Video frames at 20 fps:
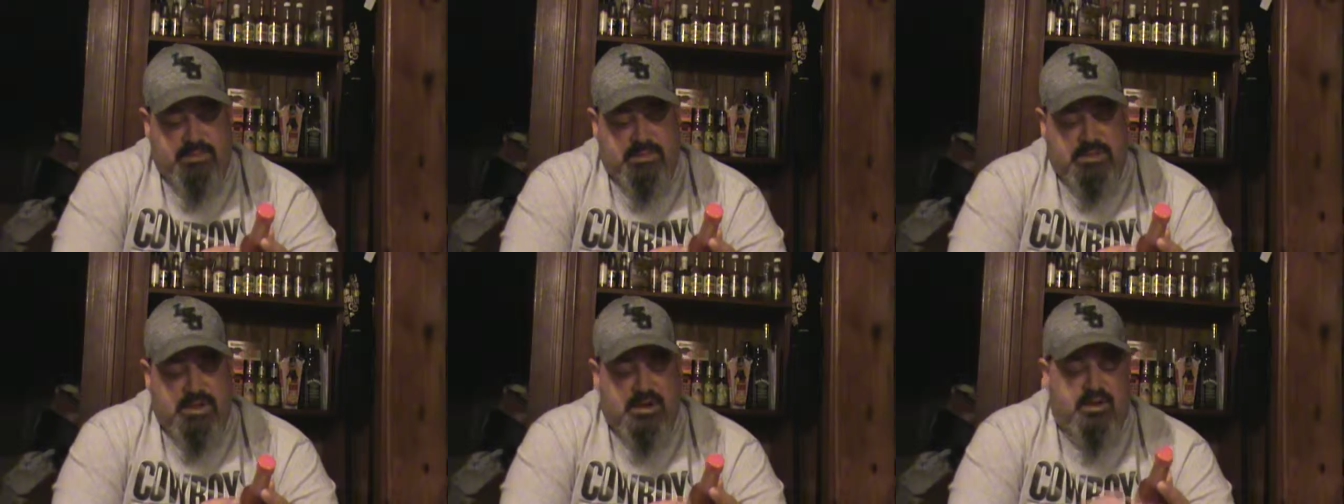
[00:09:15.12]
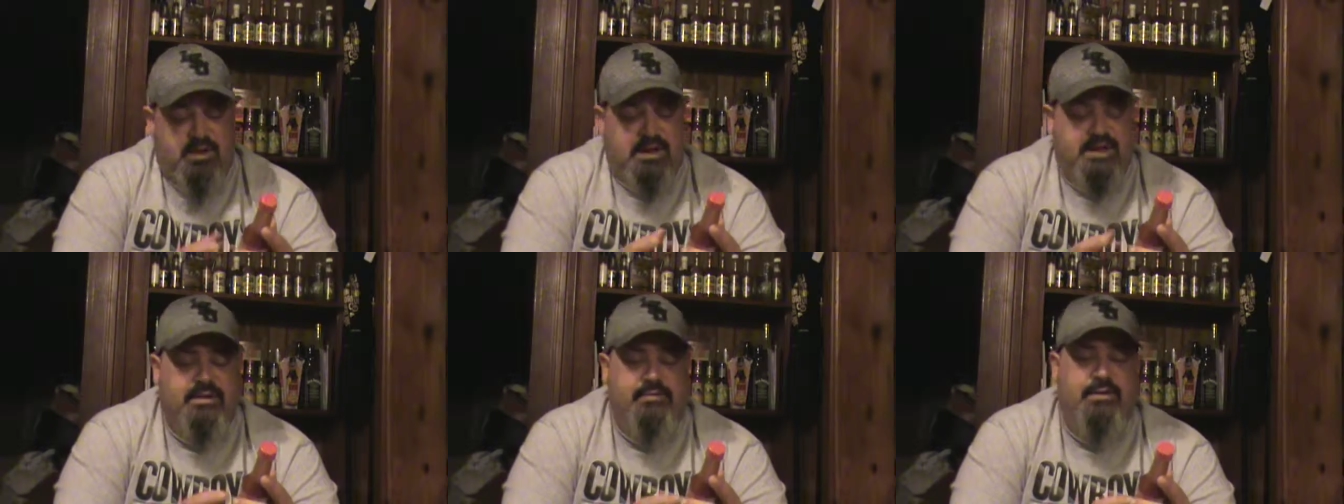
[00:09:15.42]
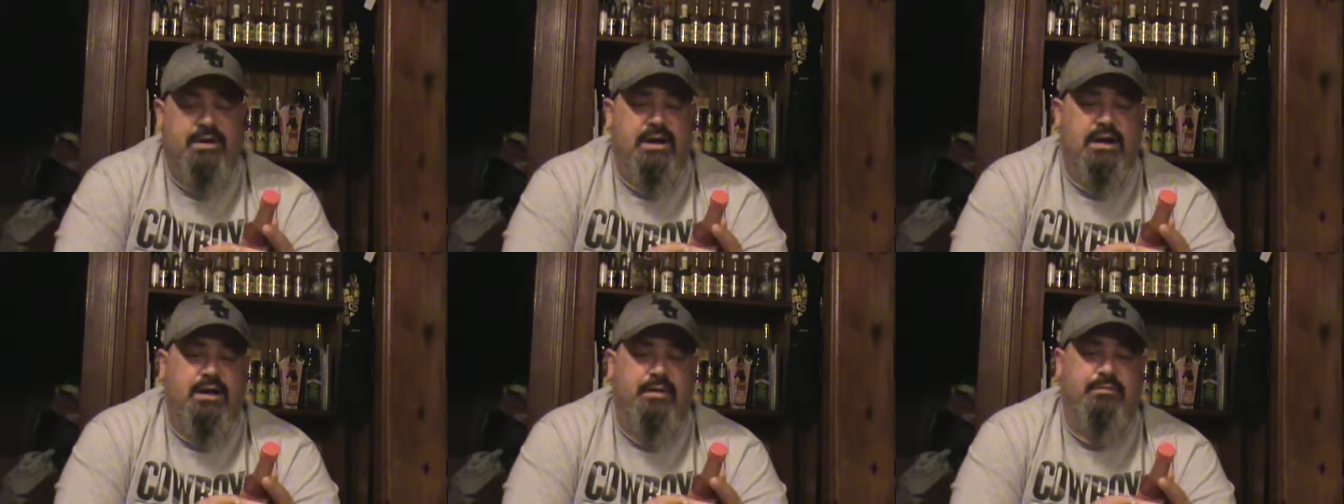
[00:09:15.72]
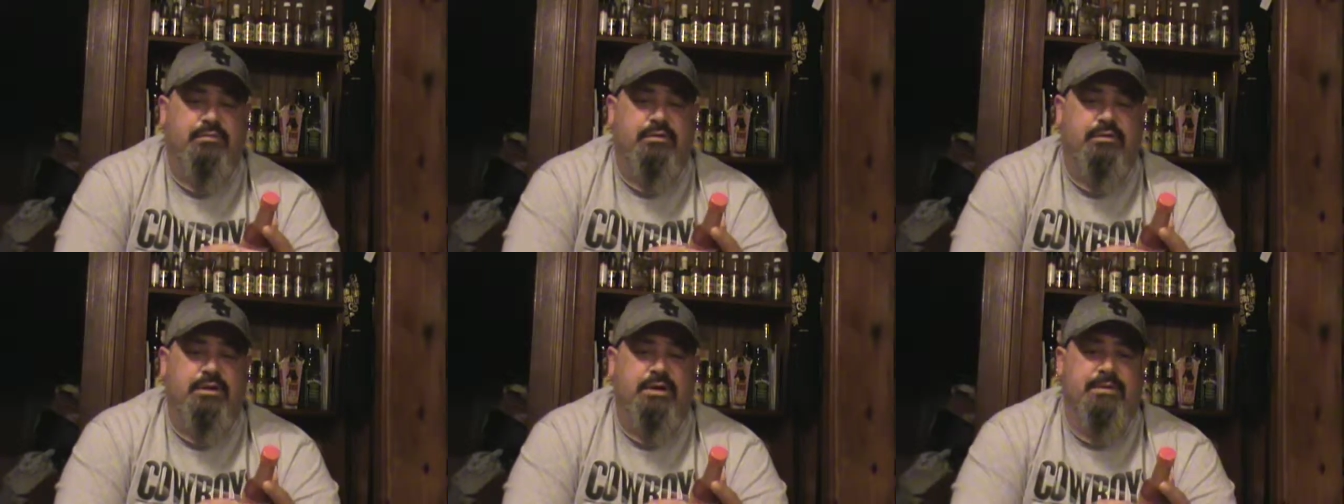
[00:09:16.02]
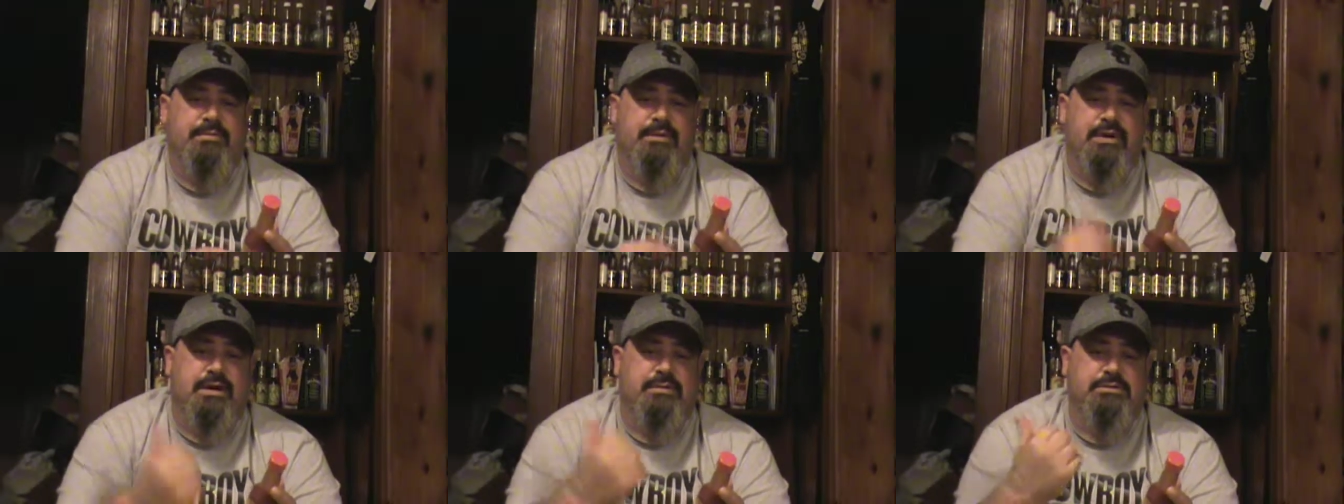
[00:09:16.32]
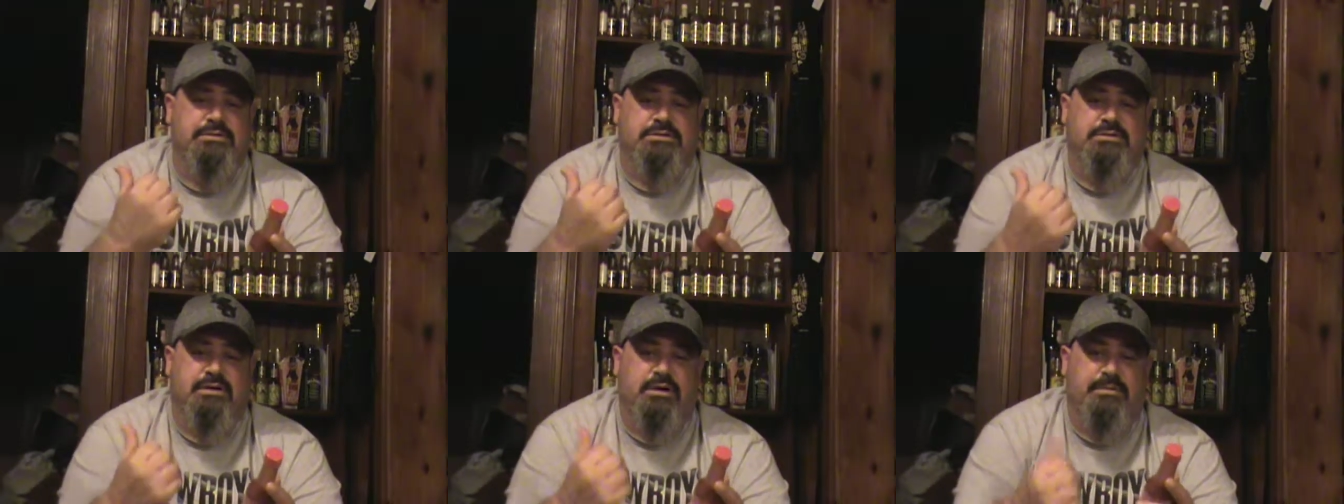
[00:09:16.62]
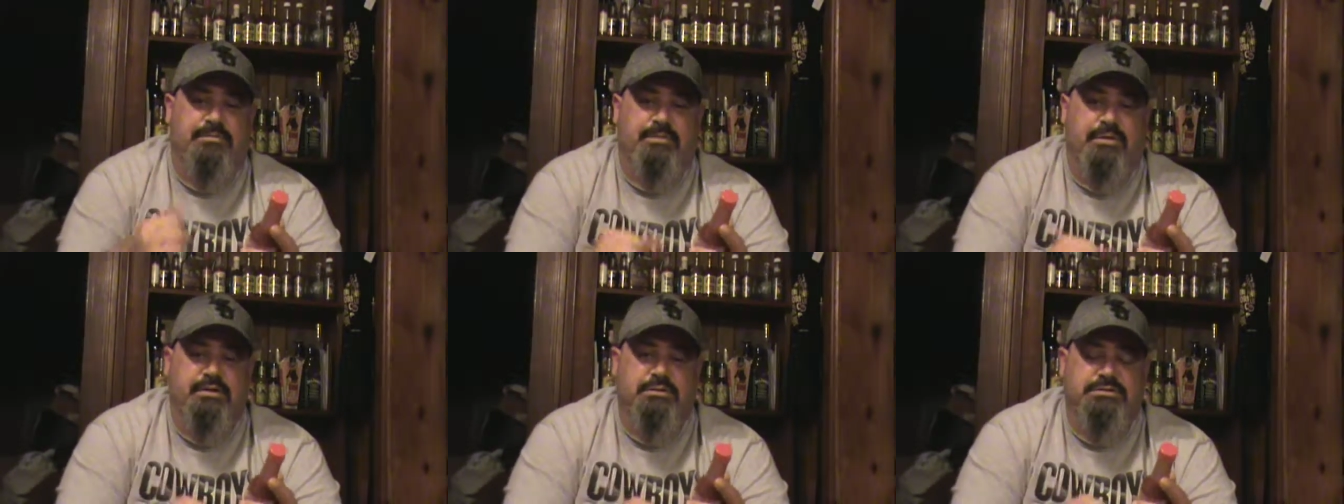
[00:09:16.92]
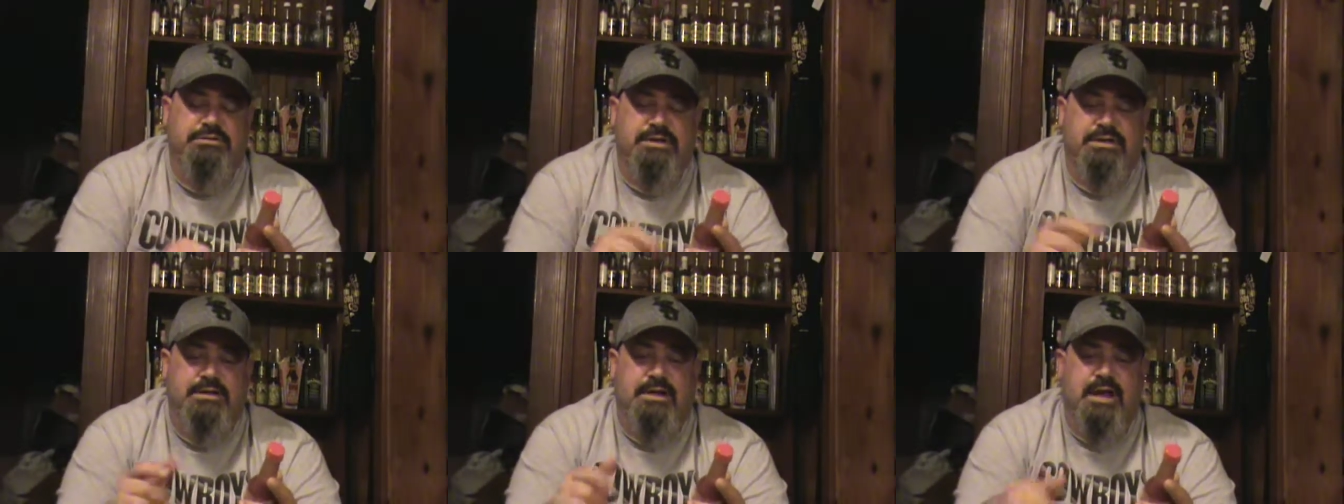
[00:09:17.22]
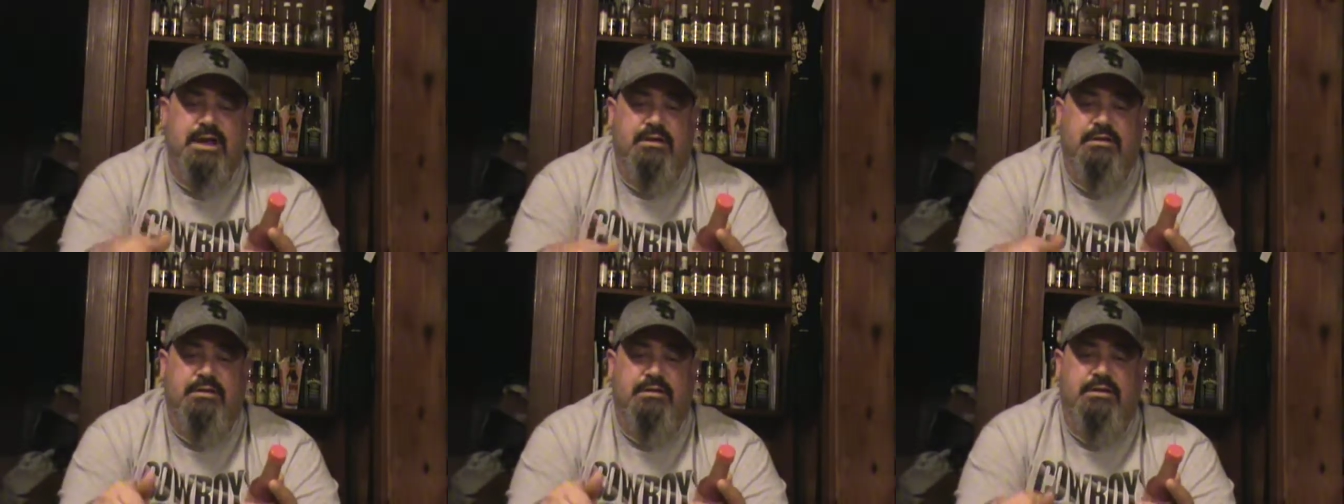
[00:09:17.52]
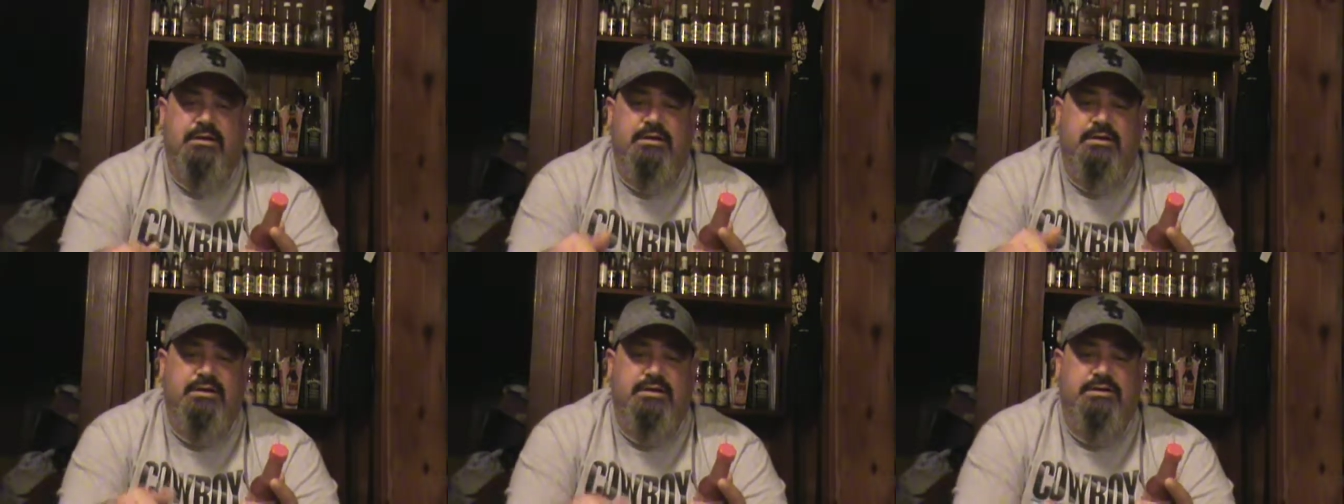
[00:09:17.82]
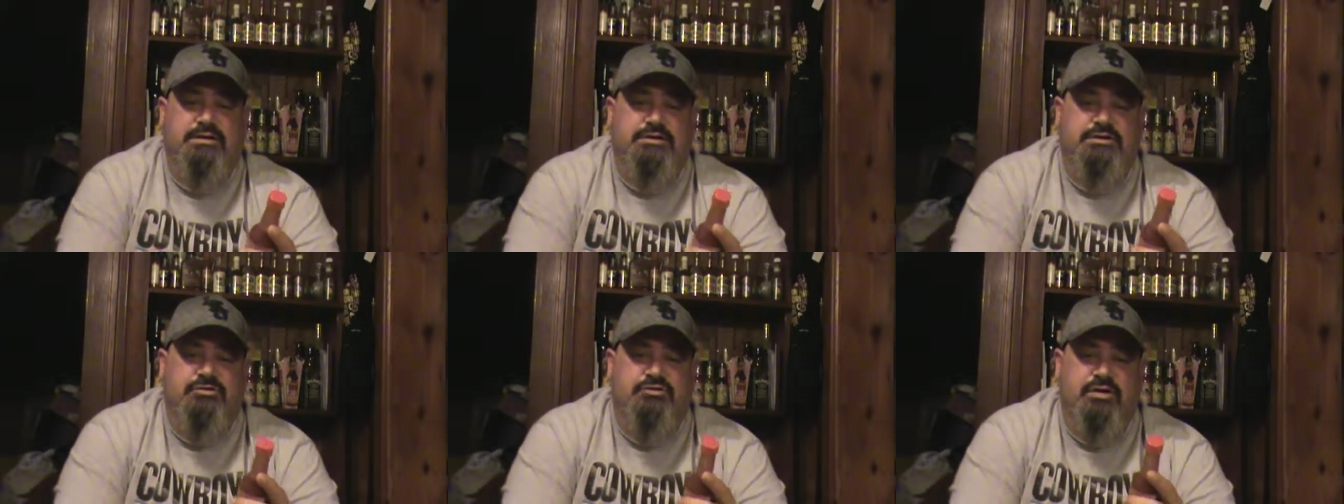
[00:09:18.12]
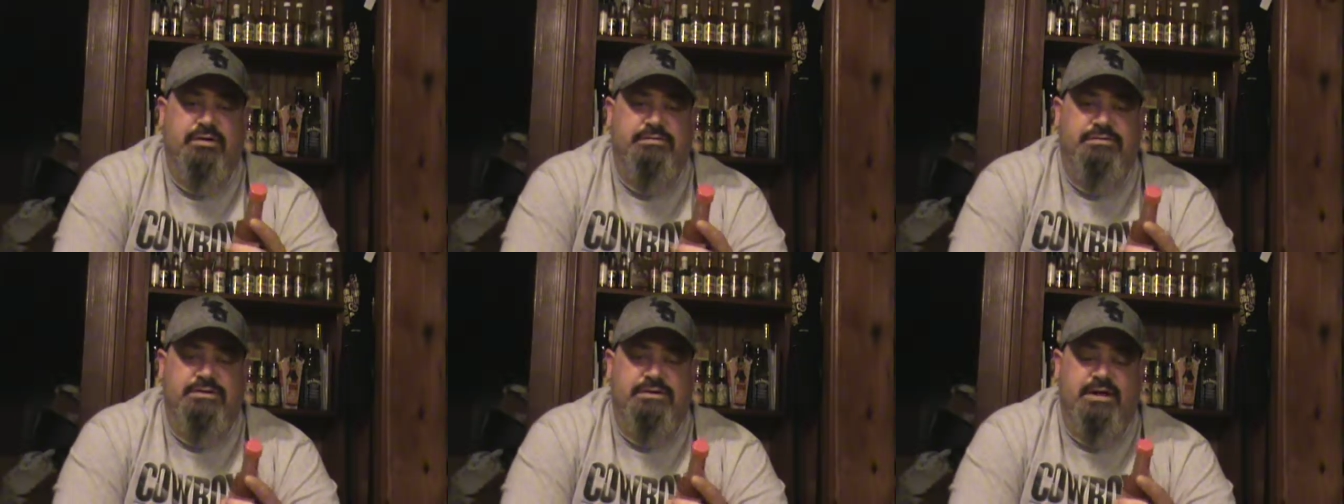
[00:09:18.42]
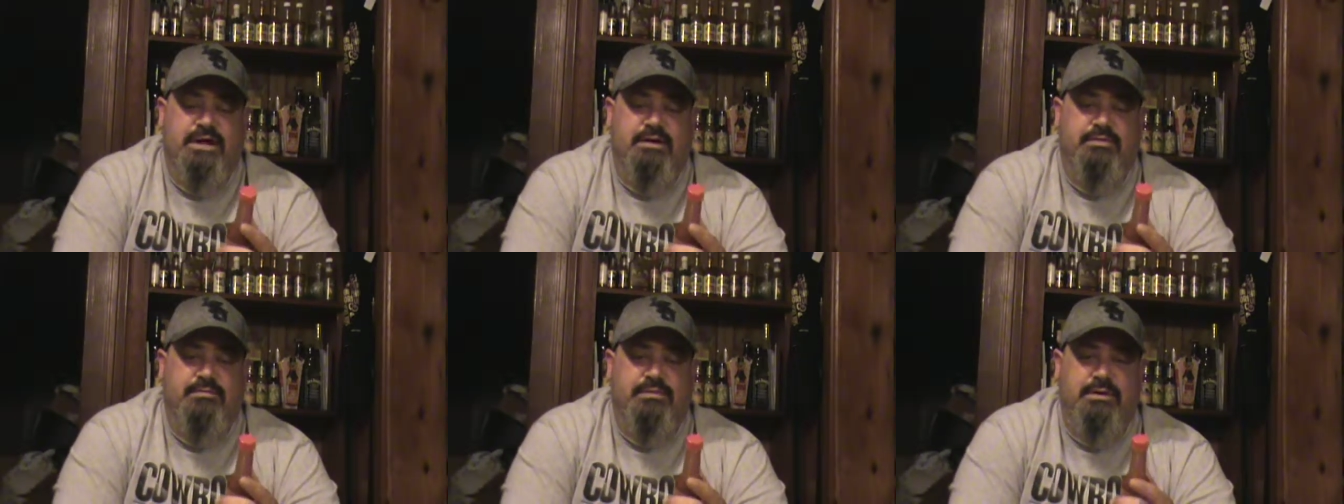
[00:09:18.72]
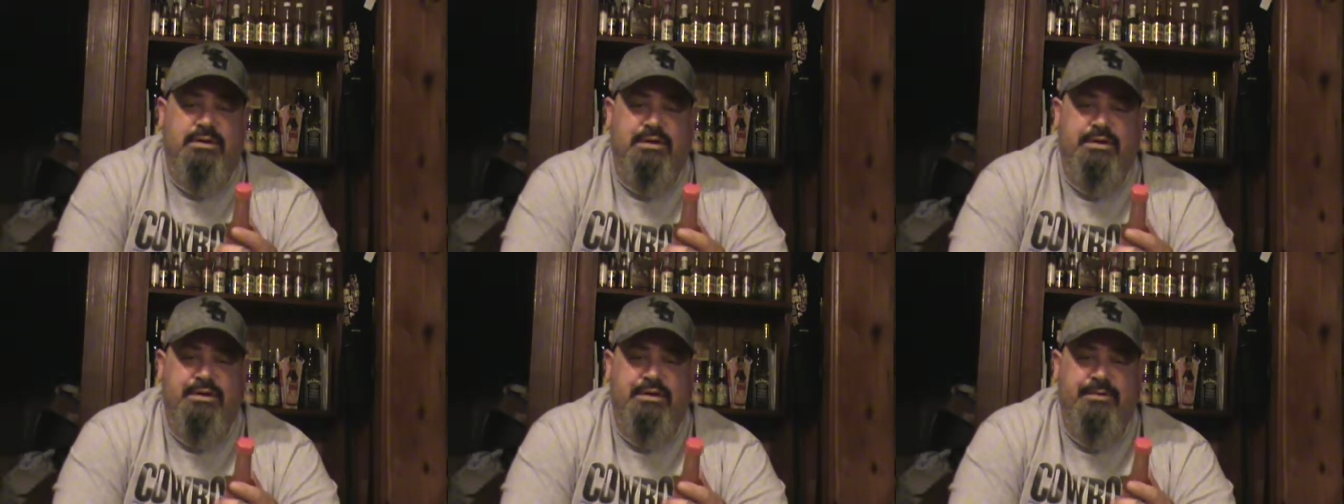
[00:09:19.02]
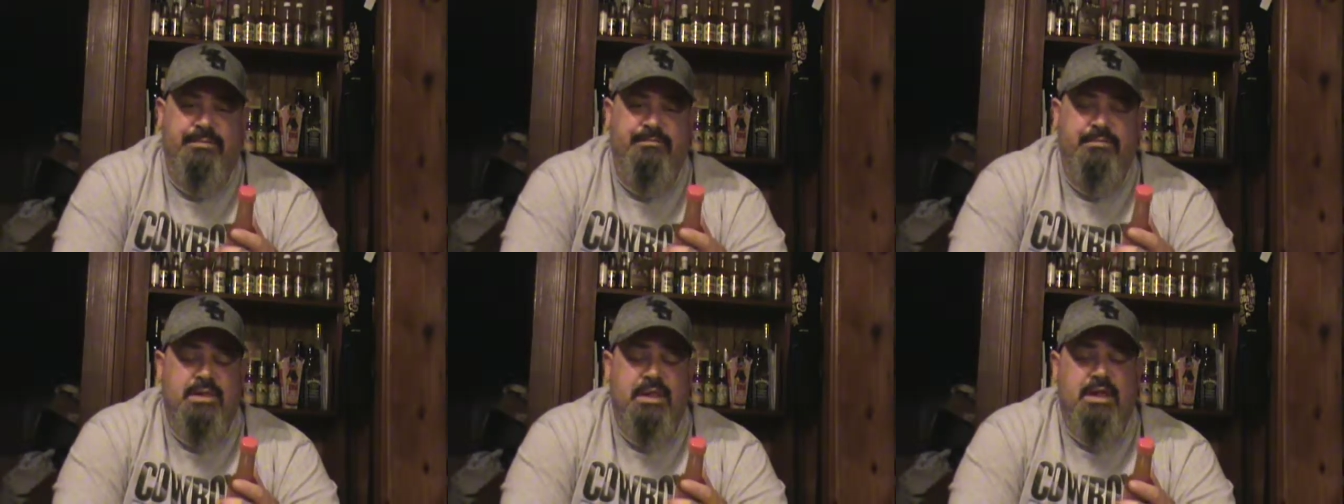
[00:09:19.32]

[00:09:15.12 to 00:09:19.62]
you know, I can read it up through you, but I'm just going to post it down in the uh, description down below.